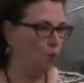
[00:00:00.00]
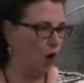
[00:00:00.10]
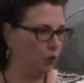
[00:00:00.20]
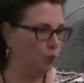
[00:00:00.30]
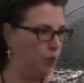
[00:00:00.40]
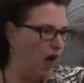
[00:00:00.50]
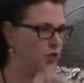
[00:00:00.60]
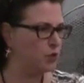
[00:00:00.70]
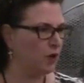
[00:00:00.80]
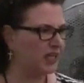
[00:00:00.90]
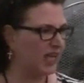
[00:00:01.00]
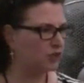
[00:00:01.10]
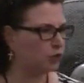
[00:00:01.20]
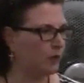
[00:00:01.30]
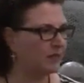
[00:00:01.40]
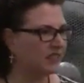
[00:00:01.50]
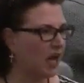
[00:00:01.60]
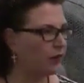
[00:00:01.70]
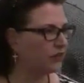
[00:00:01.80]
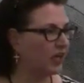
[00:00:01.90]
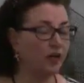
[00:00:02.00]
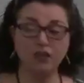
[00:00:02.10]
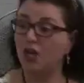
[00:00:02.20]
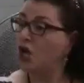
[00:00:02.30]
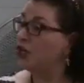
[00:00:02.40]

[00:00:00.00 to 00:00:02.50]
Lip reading: Well, are you against women's health care?